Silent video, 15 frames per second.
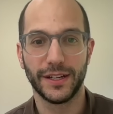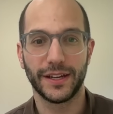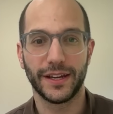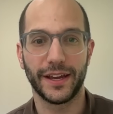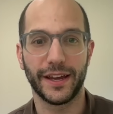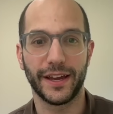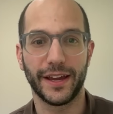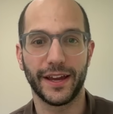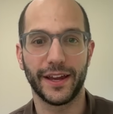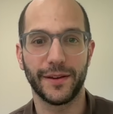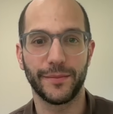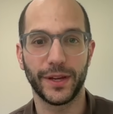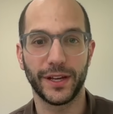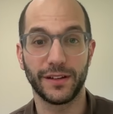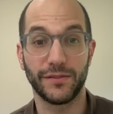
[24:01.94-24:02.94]

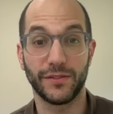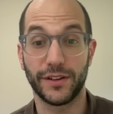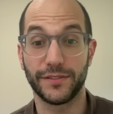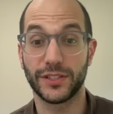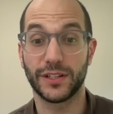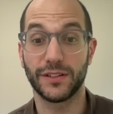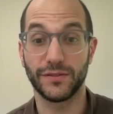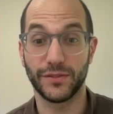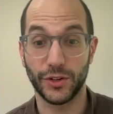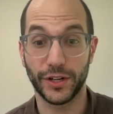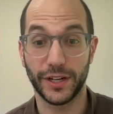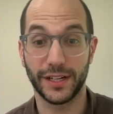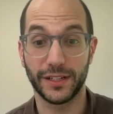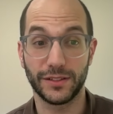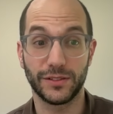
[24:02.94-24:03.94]
And involves
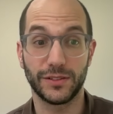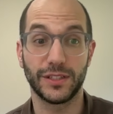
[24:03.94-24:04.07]
converting